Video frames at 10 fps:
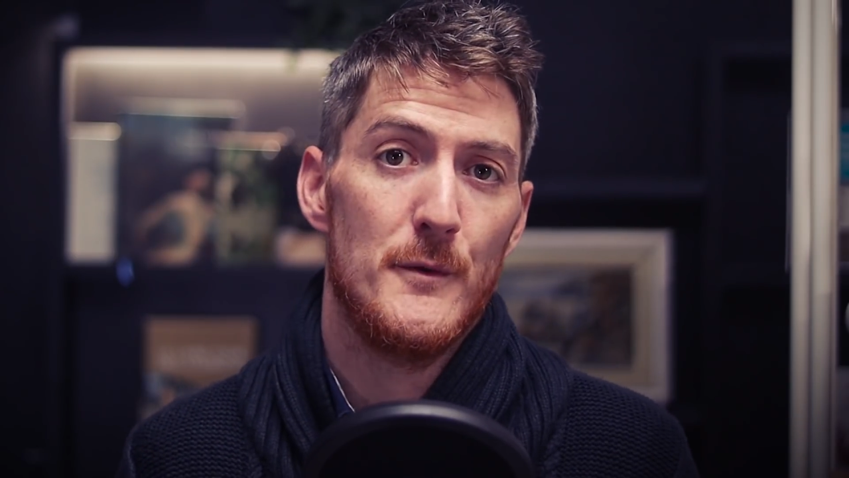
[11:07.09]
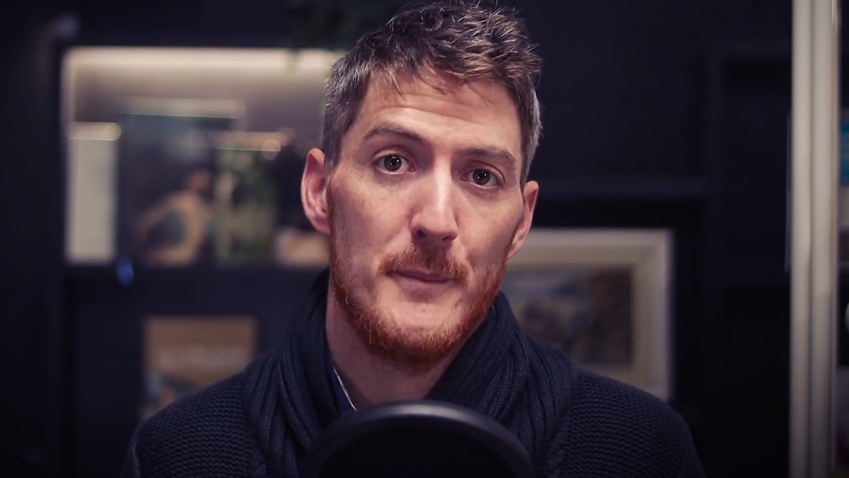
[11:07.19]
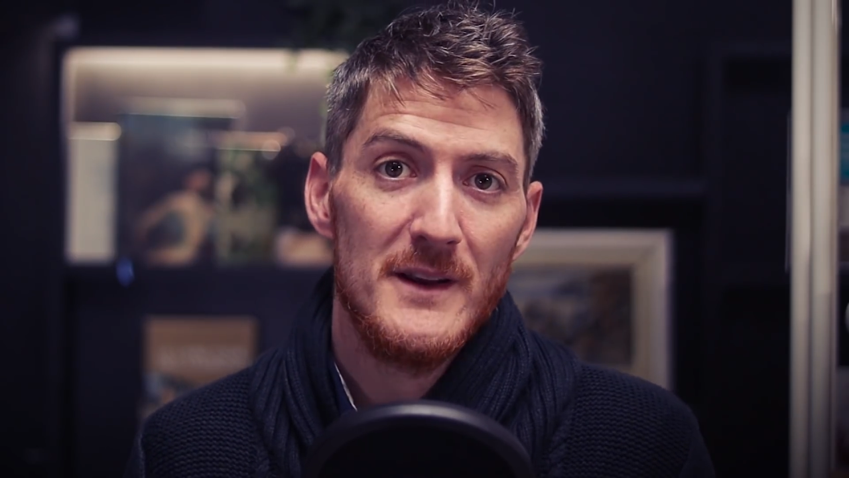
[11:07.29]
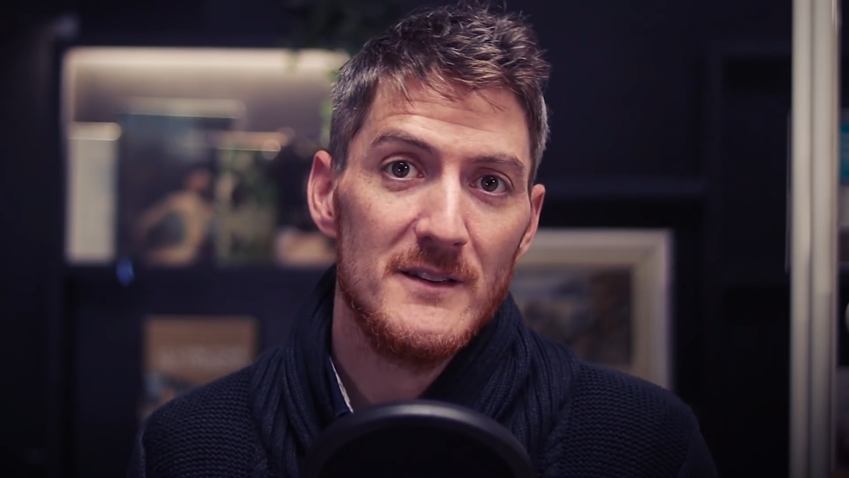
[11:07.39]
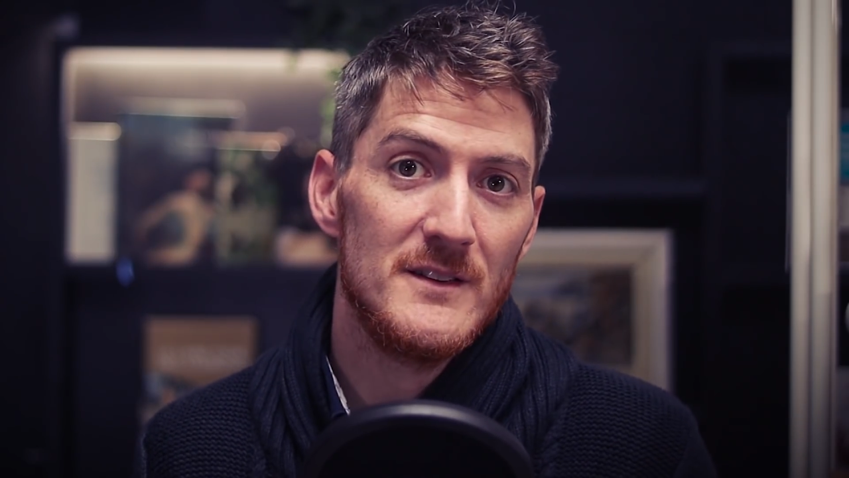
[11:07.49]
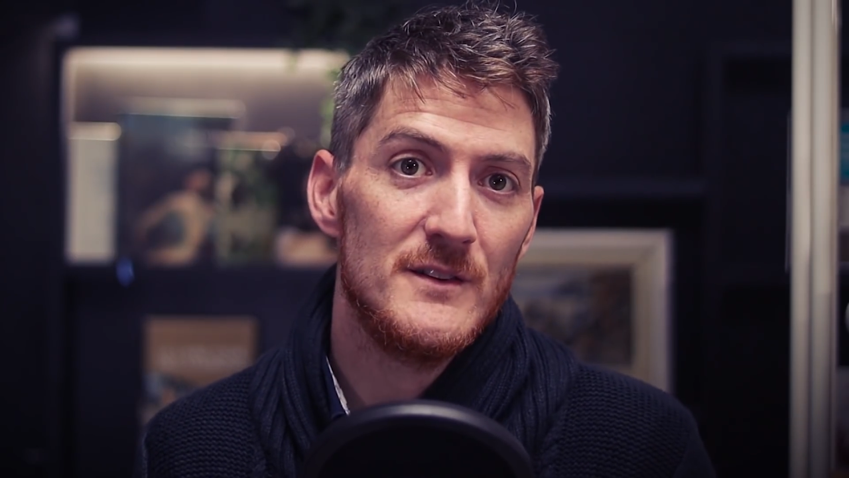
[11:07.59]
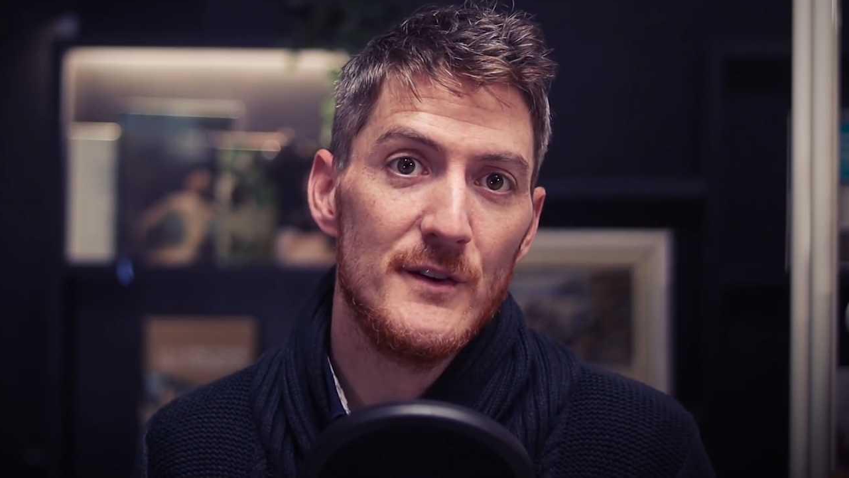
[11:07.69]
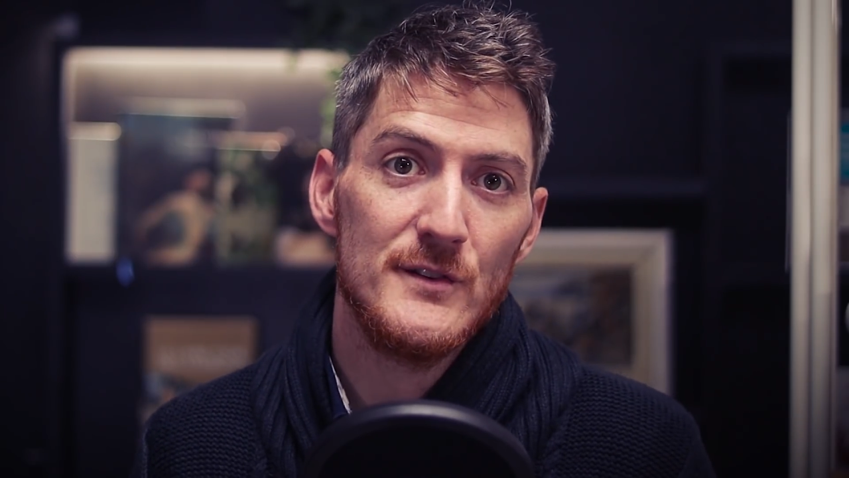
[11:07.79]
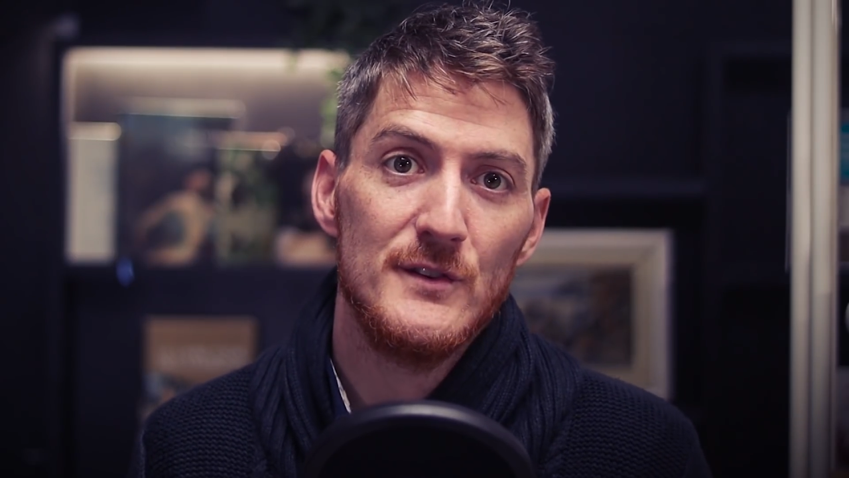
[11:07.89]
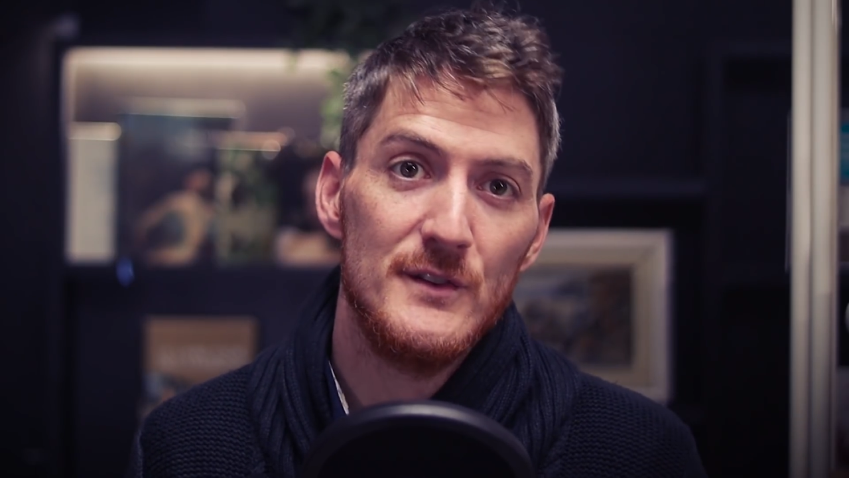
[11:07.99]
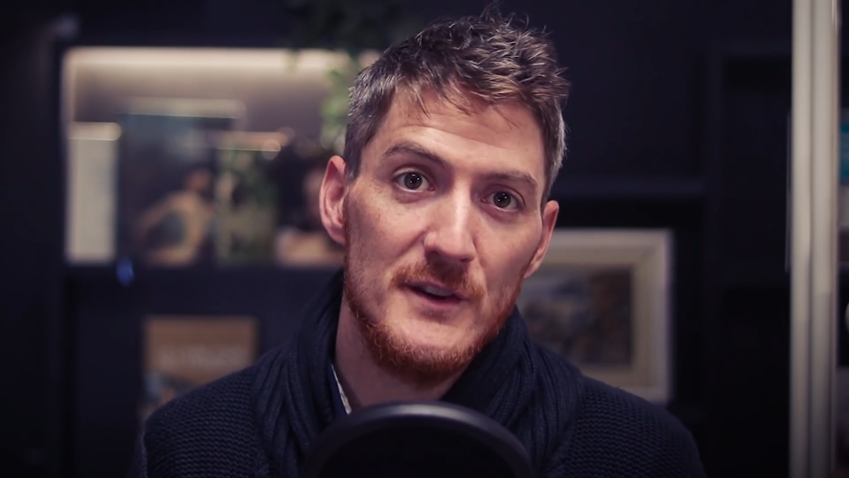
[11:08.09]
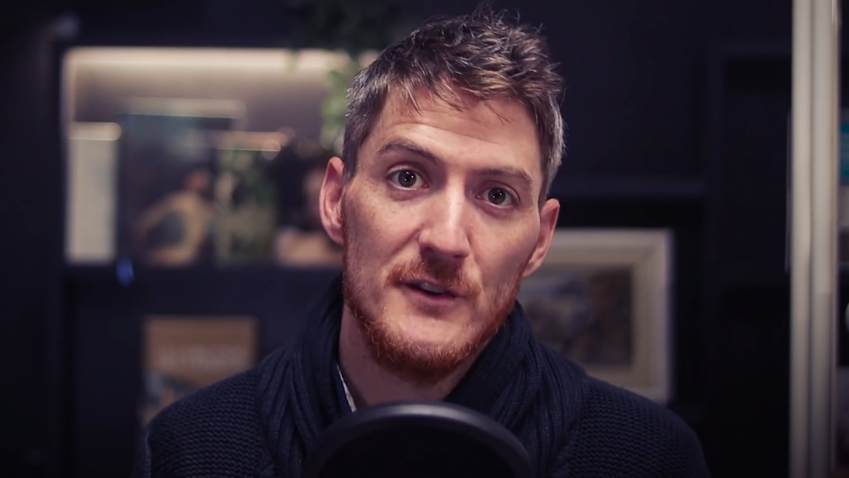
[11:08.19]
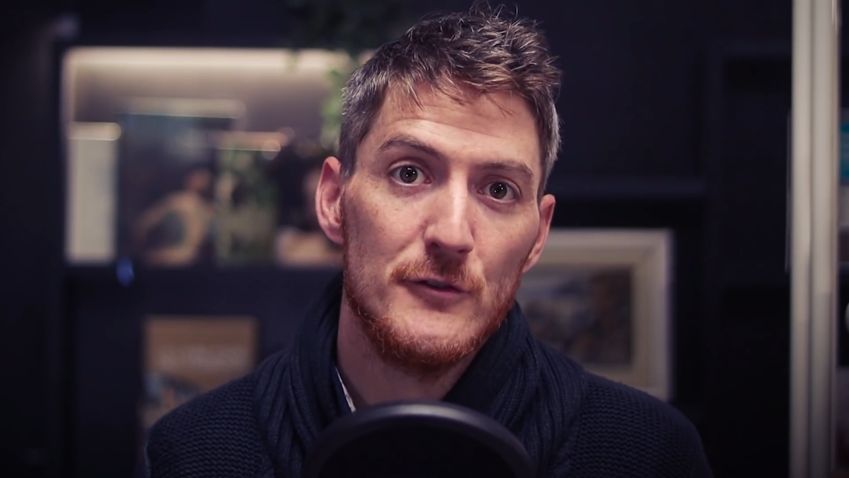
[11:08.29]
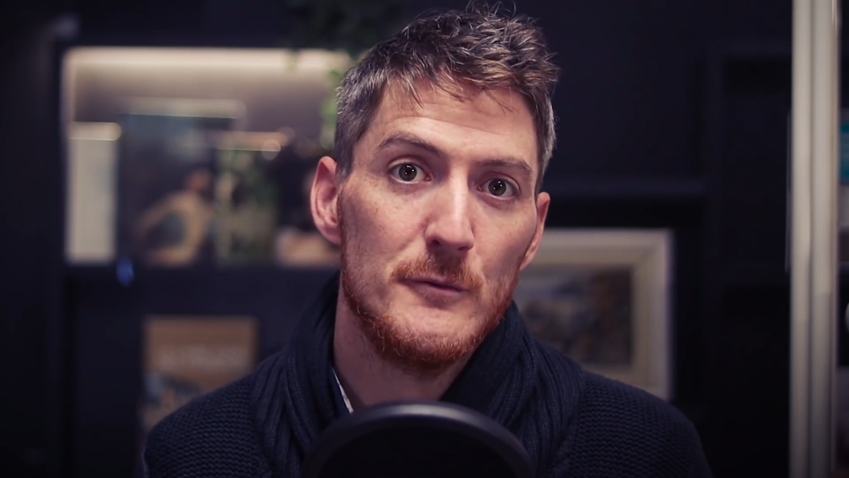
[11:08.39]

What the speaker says: The painting doesn't need